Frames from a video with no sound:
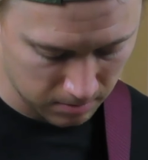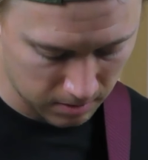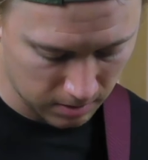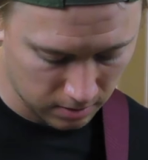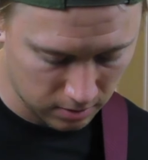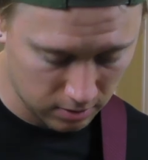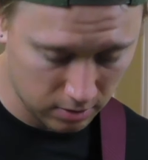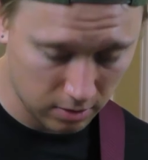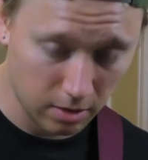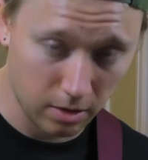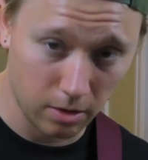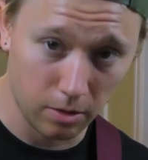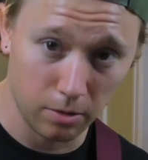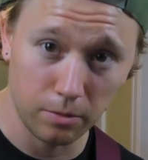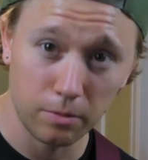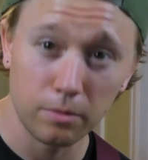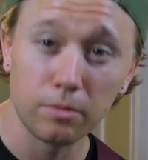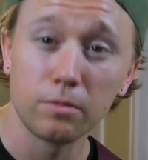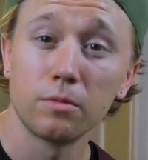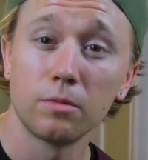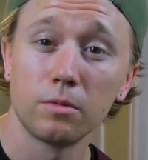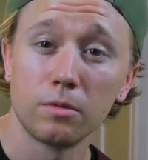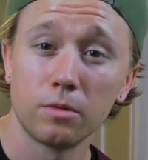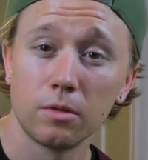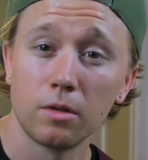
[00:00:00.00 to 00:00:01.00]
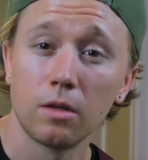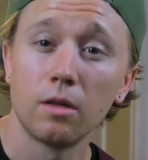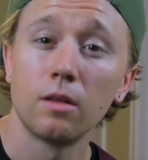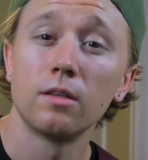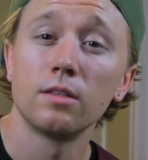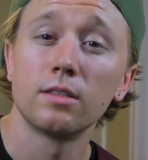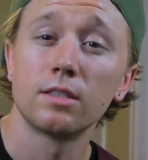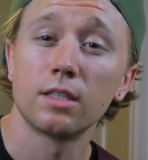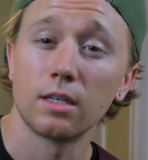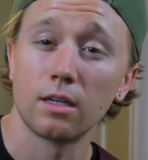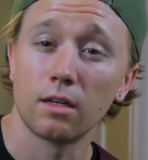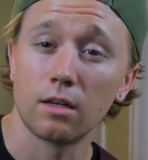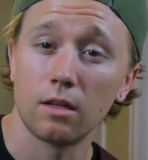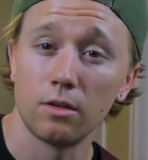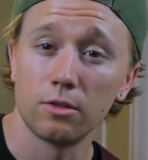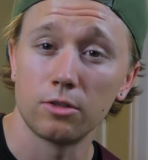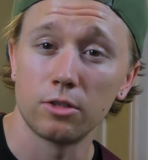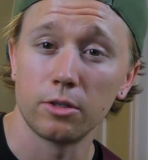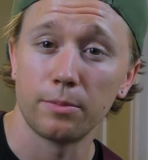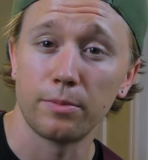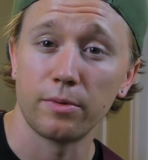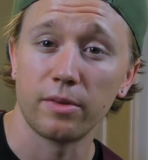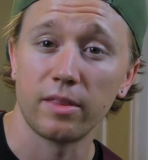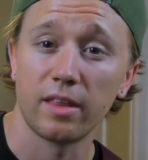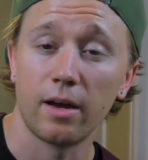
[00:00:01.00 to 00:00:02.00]
So let's get a
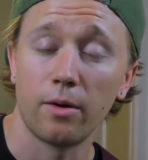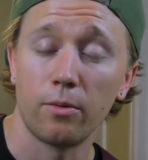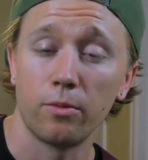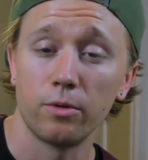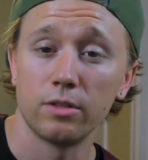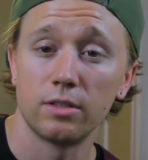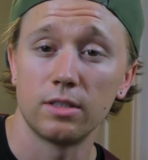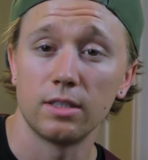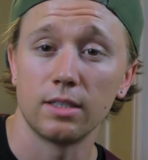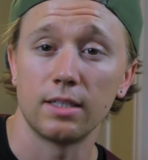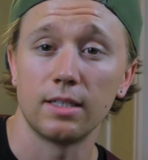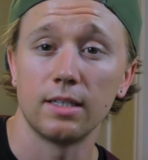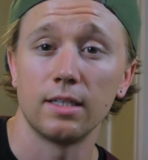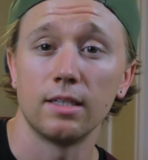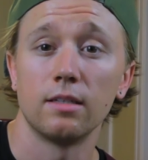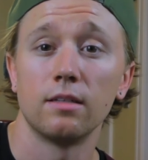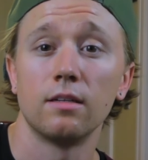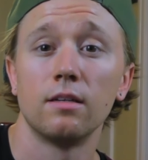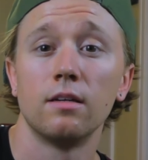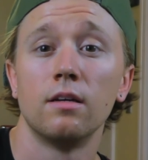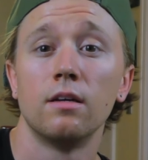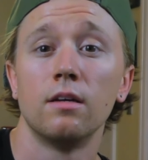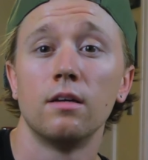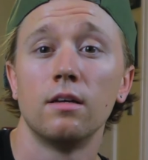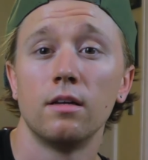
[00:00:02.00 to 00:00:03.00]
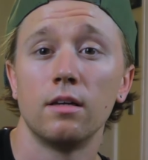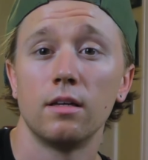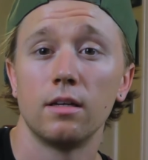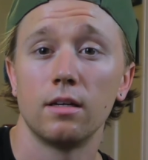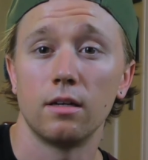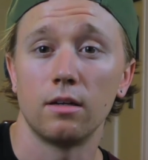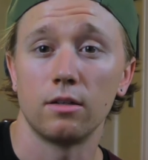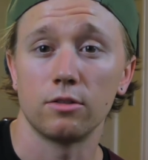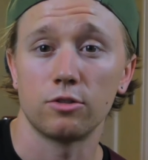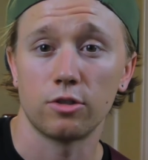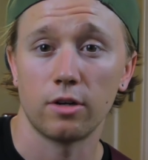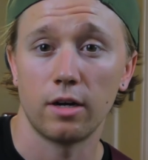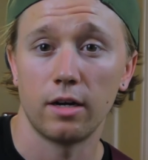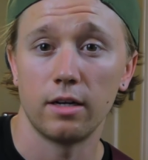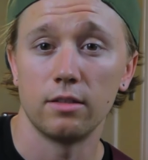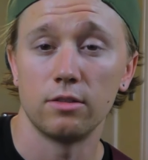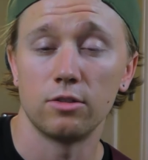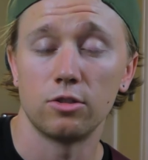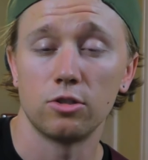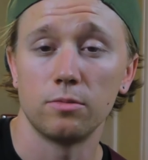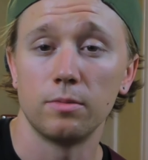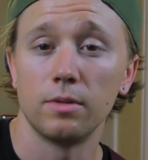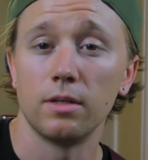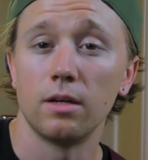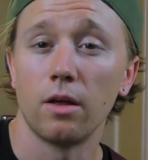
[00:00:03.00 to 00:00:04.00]
close-up of that once again. I'll try and
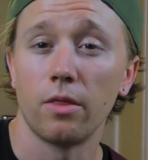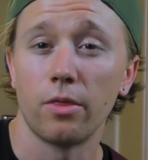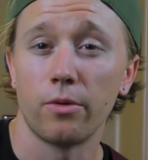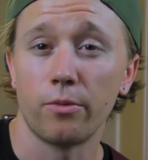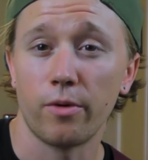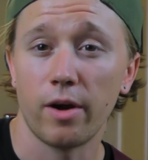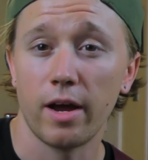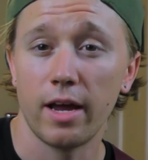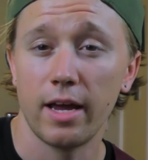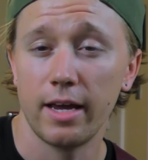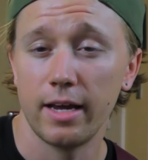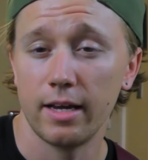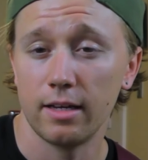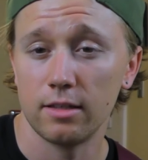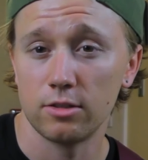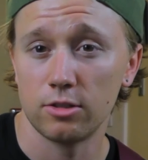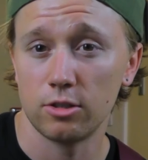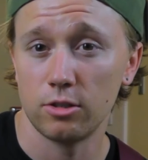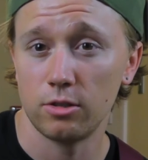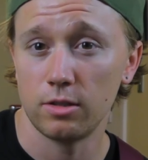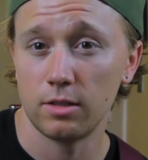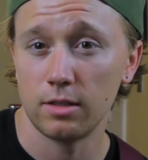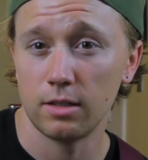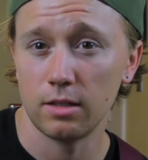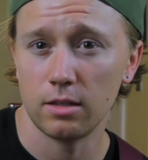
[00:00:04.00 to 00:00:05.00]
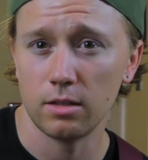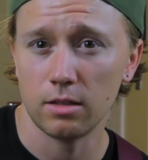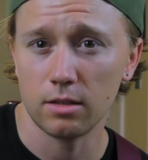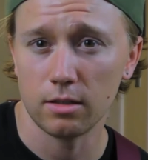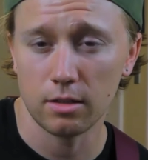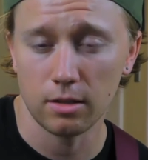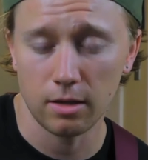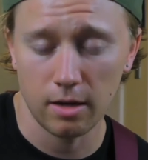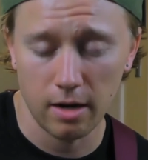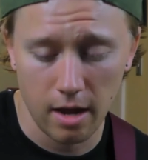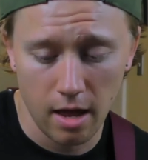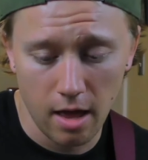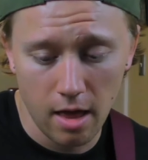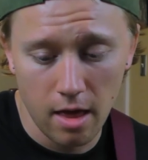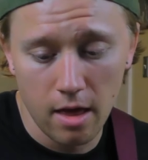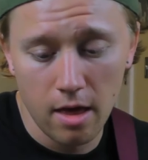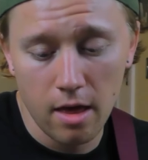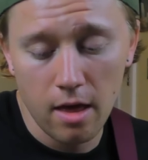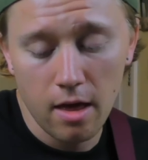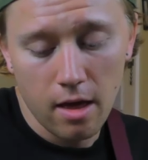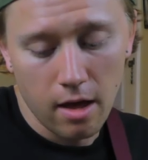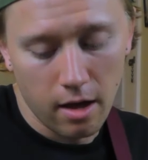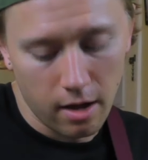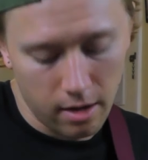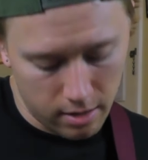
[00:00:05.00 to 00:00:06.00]
zoom in on the right hand so you can get a good
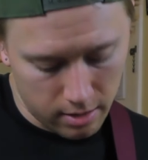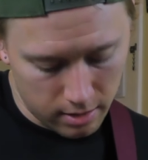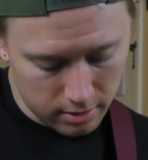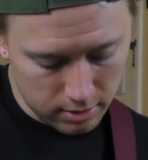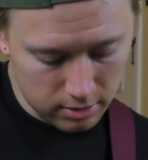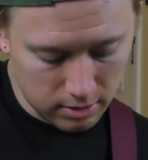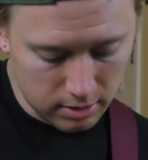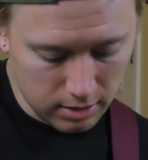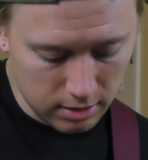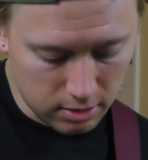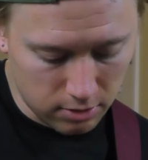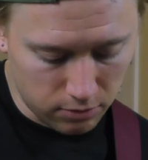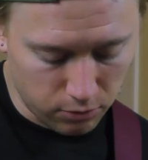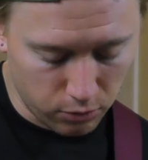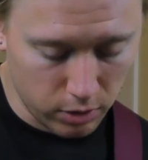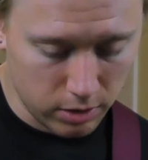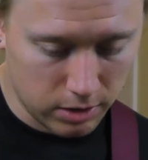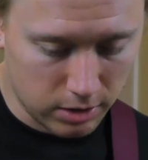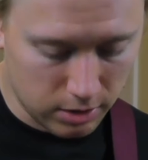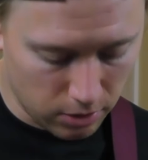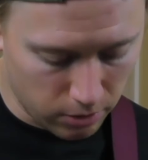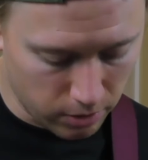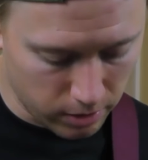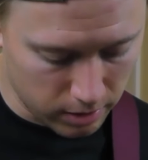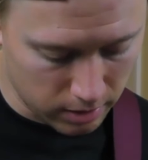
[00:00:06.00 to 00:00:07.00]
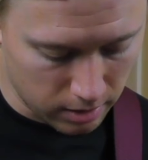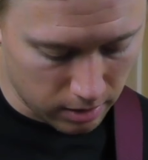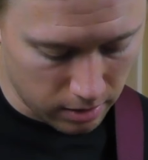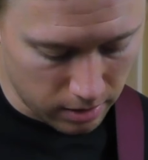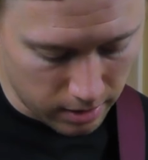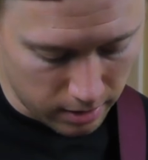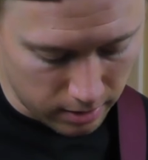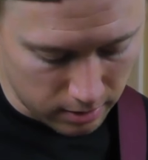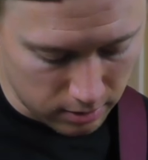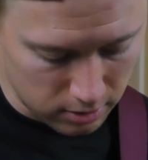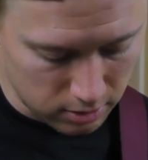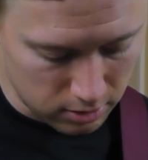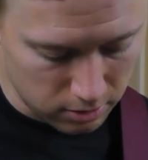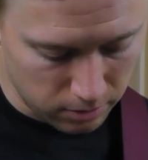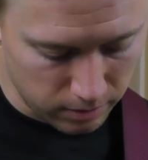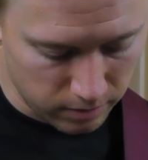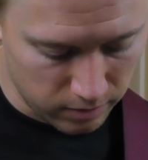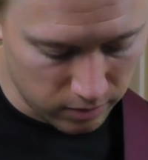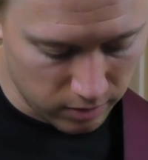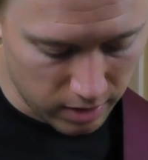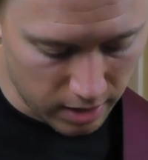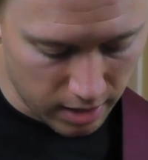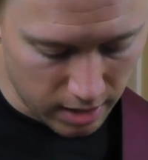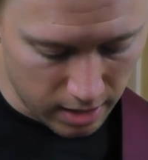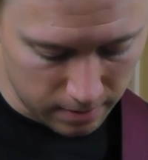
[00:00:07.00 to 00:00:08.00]
sense of what's going on there. So we've
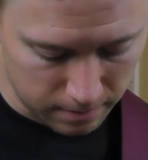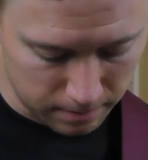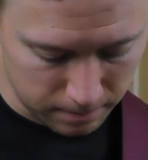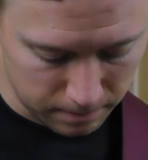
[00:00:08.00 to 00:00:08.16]
got